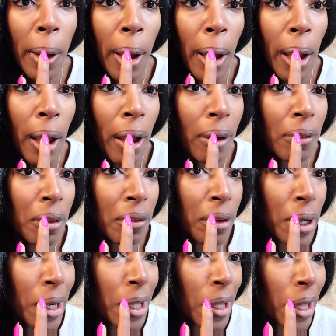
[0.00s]
have a
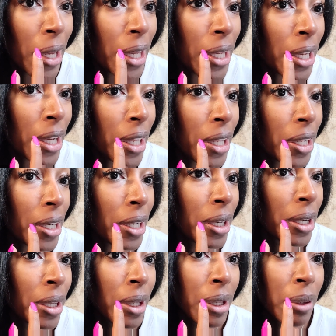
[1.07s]
very light
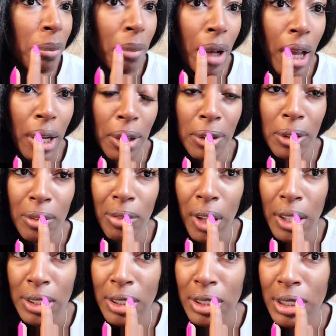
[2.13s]
color, but I don't know if
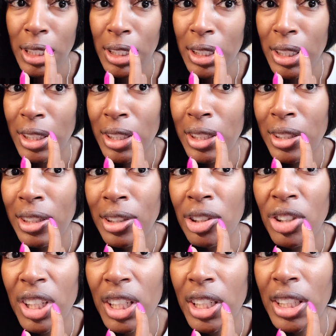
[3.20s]
that's just because it's
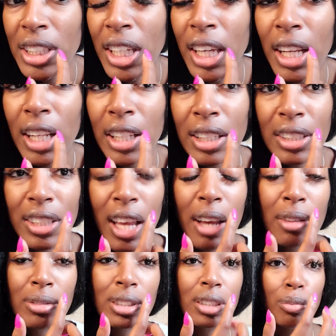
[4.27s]
still irritated, because
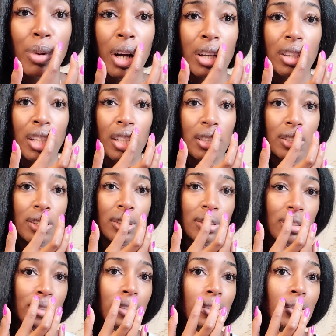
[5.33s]
that was the part that's,
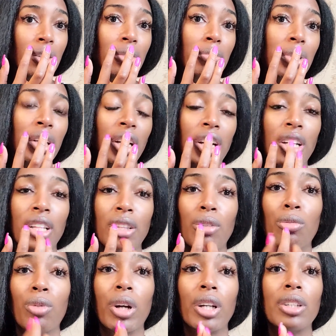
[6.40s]
you know, been hurting
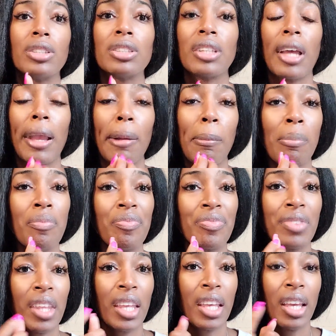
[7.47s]
the worst. Like,
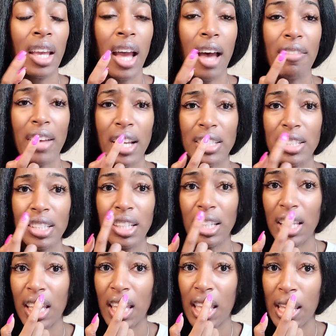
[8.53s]
I've
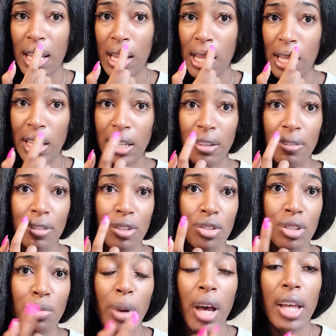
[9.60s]
accidentally hit it in a
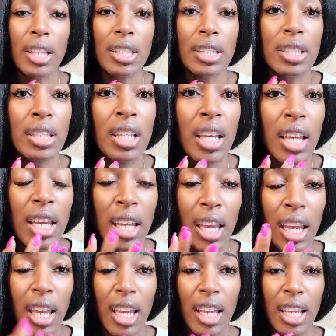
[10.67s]
few spots
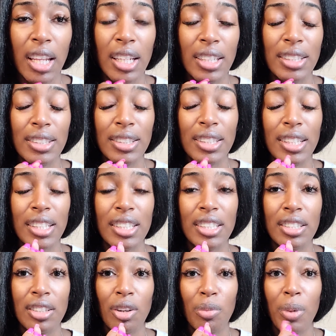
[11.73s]
and
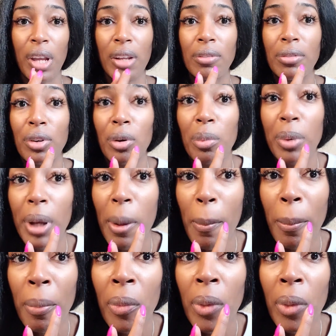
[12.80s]
it's so painful, but